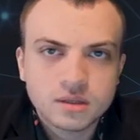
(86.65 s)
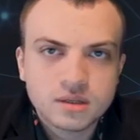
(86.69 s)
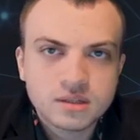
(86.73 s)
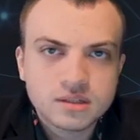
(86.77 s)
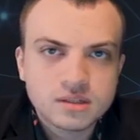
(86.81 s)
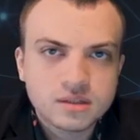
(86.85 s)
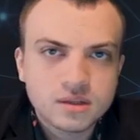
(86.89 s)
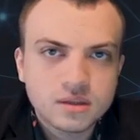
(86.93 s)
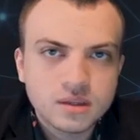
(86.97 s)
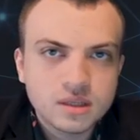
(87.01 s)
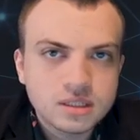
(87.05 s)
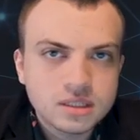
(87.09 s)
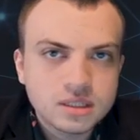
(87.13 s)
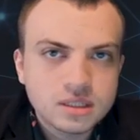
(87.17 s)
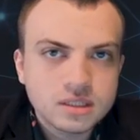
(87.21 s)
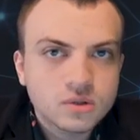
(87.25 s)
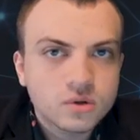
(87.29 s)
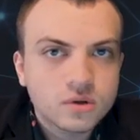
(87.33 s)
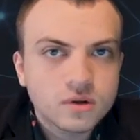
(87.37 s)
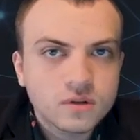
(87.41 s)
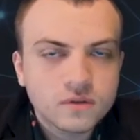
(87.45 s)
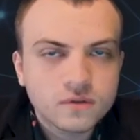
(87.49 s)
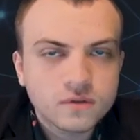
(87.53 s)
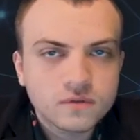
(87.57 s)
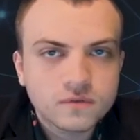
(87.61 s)
So this is
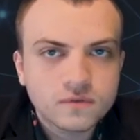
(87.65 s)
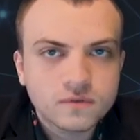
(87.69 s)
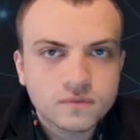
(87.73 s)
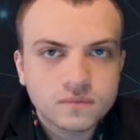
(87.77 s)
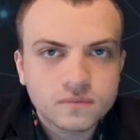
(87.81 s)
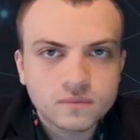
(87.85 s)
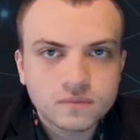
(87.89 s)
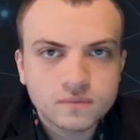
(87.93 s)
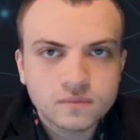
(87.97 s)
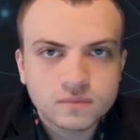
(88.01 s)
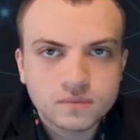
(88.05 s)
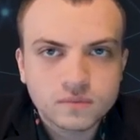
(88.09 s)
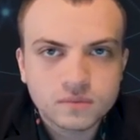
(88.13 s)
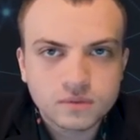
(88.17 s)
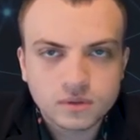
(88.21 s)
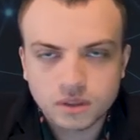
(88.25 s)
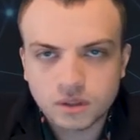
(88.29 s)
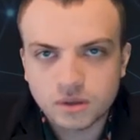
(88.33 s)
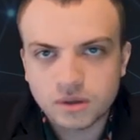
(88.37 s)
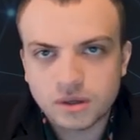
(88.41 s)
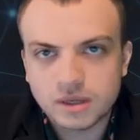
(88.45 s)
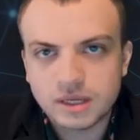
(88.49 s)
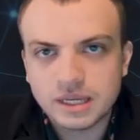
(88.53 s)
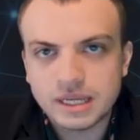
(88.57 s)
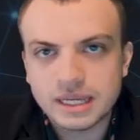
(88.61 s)
sort of
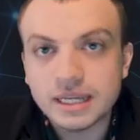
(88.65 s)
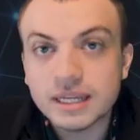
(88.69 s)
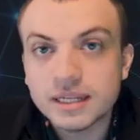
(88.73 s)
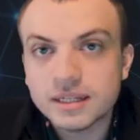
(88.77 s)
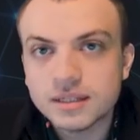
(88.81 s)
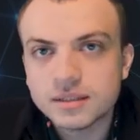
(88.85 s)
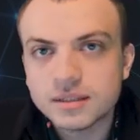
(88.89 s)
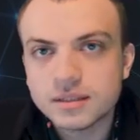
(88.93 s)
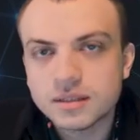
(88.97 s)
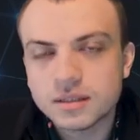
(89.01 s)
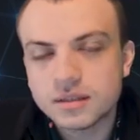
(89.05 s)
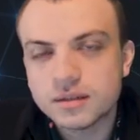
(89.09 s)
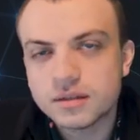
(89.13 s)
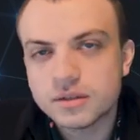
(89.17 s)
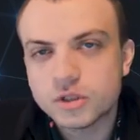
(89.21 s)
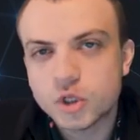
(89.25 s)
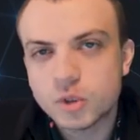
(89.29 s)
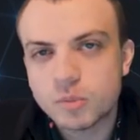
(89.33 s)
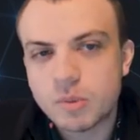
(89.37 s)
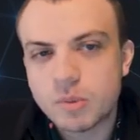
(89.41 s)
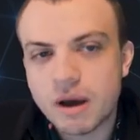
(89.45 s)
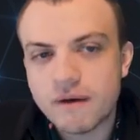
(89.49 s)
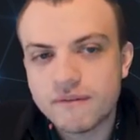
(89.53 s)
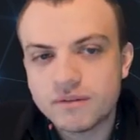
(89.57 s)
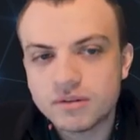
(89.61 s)
the, in
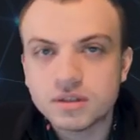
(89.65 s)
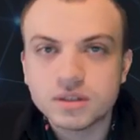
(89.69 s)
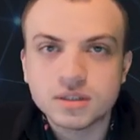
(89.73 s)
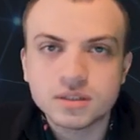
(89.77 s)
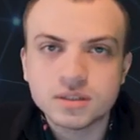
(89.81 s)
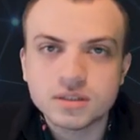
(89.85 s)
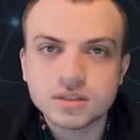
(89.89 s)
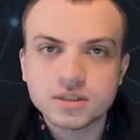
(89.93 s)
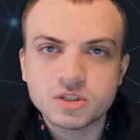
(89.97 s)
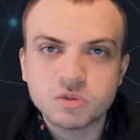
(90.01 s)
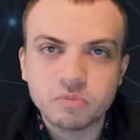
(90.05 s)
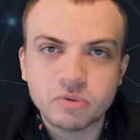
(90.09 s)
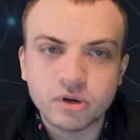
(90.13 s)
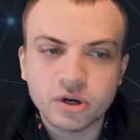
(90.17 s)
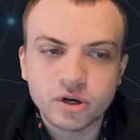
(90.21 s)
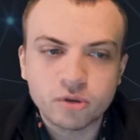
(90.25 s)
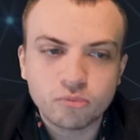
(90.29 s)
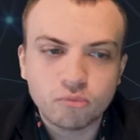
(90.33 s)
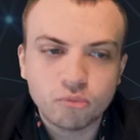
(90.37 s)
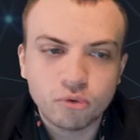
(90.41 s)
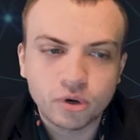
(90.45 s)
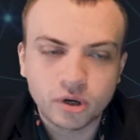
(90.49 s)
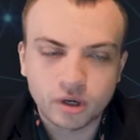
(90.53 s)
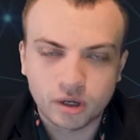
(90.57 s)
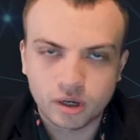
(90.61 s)
Jobava London
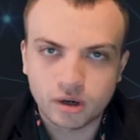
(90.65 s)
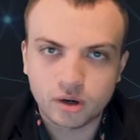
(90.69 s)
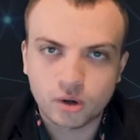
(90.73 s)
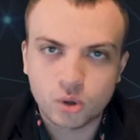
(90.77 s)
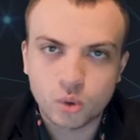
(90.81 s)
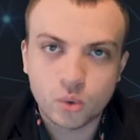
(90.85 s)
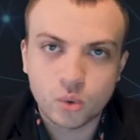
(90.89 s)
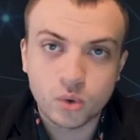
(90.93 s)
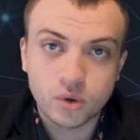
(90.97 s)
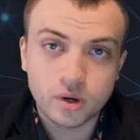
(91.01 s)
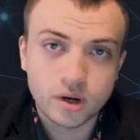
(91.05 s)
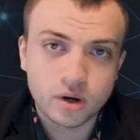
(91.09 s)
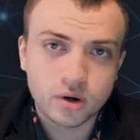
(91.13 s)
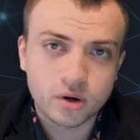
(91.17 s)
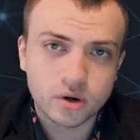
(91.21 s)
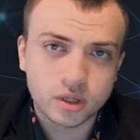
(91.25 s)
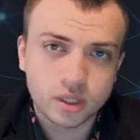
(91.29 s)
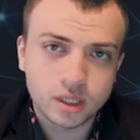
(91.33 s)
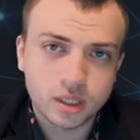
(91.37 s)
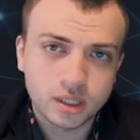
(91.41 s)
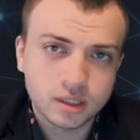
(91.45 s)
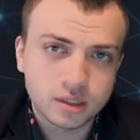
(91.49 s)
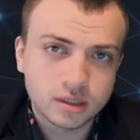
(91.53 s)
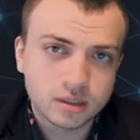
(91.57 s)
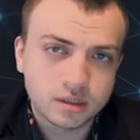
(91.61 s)
spirit, bringing our queen out
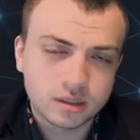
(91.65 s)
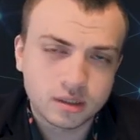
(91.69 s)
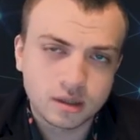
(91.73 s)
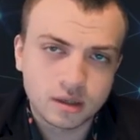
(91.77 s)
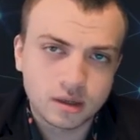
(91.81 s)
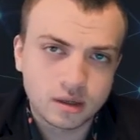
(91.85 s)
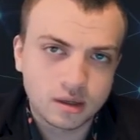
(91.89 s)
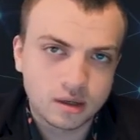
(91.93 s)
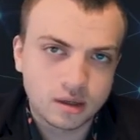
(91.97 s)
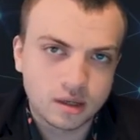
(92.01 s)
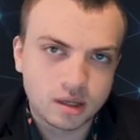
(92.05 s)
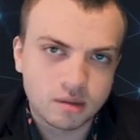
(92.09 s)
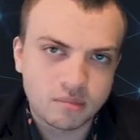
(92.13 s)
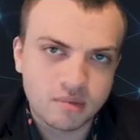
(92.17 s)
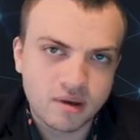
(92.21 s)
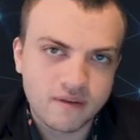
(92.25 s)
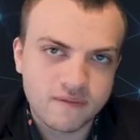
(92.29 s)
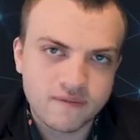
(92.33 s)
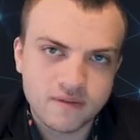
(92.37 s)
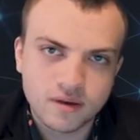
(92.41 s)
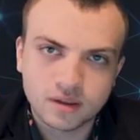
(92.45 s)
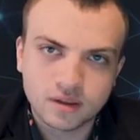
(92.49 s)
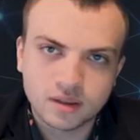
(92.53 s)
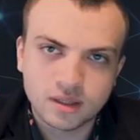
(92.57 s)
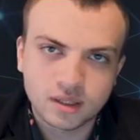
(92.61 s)
early. I
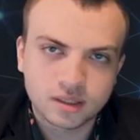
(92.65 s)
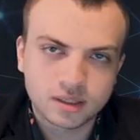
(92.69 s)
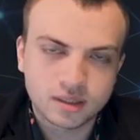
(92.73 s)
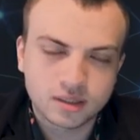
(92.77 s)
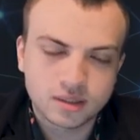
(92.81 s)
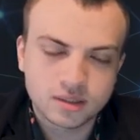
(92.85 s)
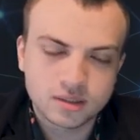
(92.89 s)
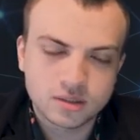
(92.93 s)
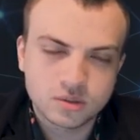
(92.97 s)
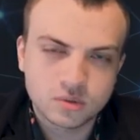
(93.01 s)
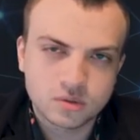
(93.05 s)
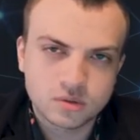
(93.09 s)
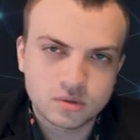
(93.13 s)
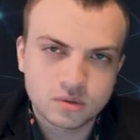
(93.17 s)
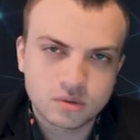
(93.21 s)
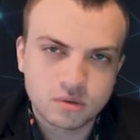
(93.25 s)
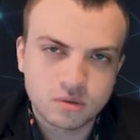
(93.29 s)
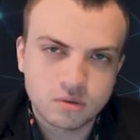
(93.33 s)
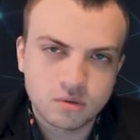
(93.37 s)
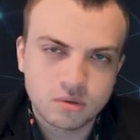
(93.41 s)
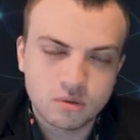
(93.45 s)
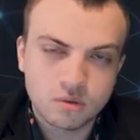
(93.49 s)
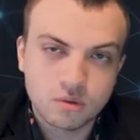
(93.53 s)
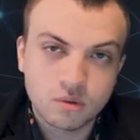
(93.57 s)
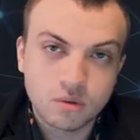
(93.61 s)
felt like that this was
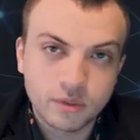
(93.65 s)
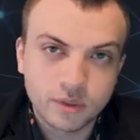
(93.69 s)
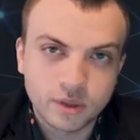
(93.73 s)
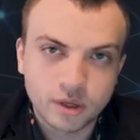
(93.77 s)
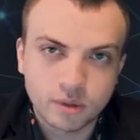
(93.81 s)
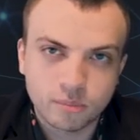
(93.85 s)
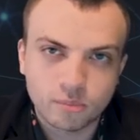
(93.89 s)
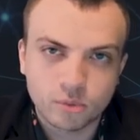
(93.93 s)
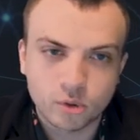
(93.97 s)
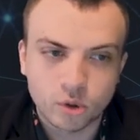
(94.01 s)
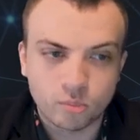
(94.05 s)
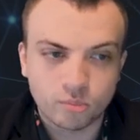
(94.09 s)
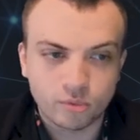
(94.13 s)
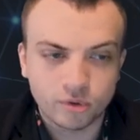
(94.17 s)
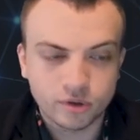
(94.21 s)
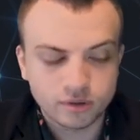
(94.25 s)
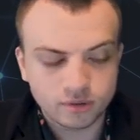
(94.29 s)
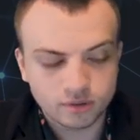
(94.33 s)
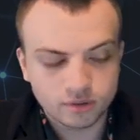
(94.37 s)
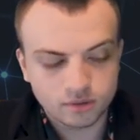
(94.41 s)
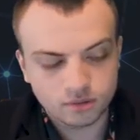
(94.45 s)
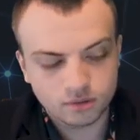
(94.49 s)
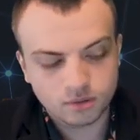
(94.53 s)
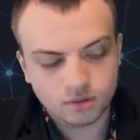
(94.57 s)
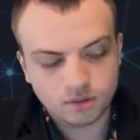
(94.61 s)
only
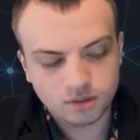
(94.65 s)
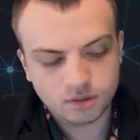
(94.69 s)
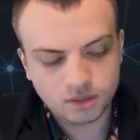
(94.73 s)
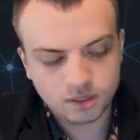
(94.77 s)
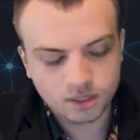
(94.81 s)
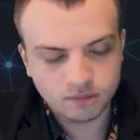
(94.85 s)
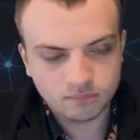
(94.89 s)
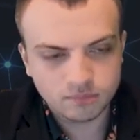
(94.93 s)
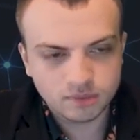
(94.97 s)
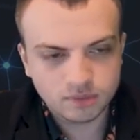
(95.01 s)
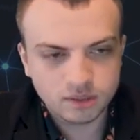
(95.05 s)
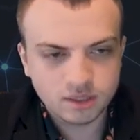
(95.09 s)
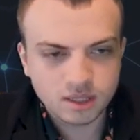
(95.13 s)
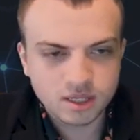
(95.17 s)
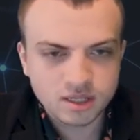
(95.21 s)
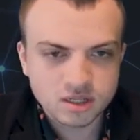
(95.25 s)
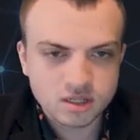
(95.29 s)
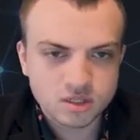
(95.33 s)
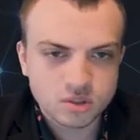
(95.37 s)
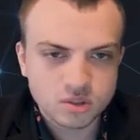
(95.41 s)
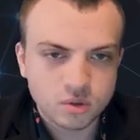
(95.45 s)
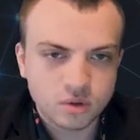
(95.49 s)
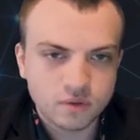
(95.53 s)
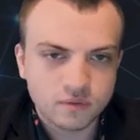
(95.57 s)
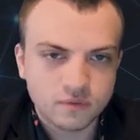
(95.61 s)
appropriate. This
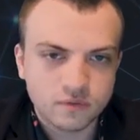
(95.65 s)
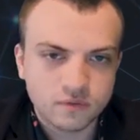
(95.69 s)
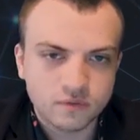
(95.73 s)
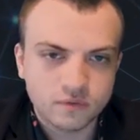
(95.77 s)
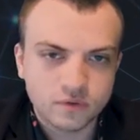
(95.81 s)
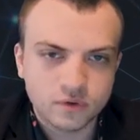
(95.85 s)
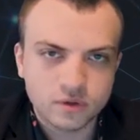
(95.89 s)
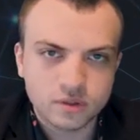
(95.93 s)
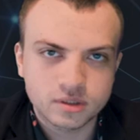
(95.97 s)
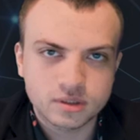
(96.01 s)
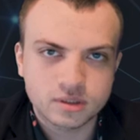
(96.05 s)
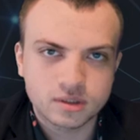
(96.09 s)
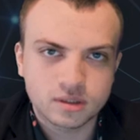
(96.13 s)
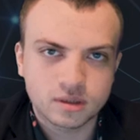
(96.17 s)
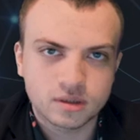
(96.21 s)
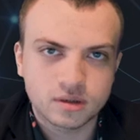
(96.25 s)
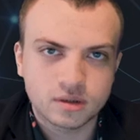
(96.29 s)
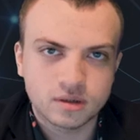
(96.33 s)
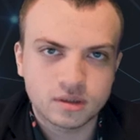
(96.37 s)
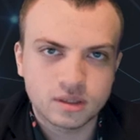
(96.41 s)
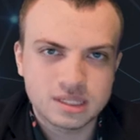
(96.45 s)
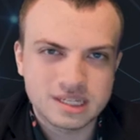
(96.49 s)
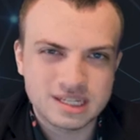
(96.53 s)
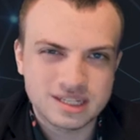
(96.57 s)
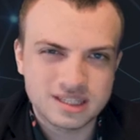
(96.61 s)
is sort of the first,
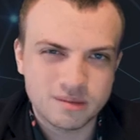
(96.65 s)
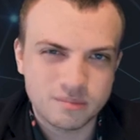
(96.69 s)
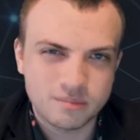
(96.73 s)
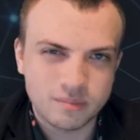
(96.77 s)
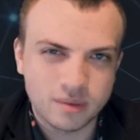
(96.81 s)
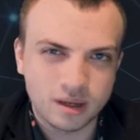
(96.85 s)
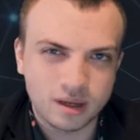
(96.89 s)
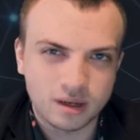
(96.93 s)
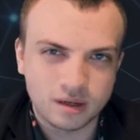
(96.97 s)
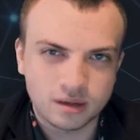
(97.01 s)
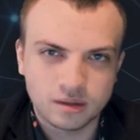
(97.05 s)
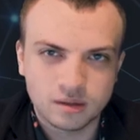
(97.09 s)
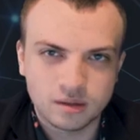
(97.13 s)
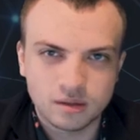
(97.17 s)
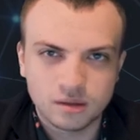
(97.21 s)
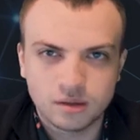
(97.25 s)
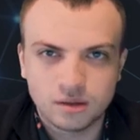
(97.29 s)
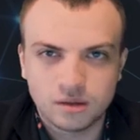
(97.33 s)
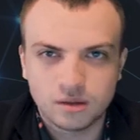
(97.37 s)
this is the main